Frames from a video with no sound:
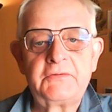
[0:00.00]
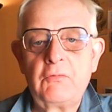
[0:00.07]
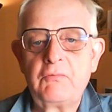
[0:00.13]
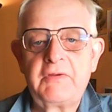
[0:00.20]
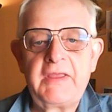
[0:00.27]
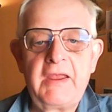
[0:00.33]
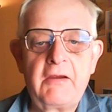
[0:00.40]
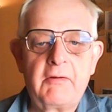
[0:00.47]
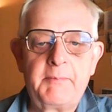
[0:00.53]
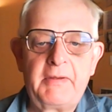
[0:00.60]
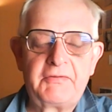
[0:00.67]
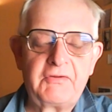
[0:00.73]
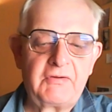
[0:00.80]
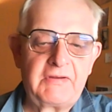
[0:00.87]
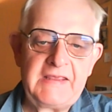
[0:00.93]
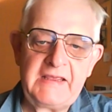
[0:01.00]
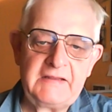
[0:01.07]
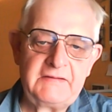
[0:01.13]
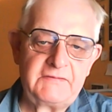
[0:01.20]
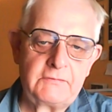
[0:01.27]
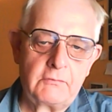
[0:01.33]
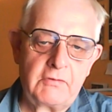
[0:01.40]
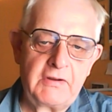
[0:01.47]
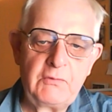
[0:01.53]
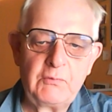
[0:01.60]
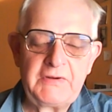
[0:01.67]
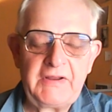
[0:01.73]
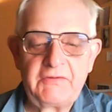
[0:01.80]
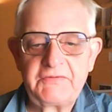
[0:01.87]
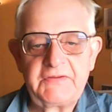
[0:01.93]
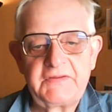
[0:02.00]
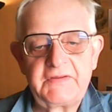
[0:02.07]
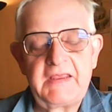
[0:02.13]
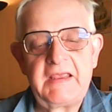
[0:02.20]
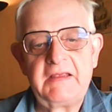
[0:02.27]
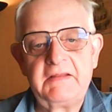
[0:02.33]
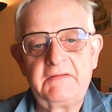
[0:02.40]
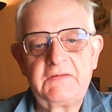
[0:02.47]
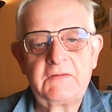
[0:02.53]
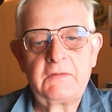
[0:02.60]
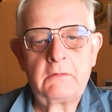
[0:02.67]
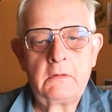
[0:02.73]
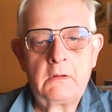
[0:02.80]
don't care about their kids or anyone else's kids.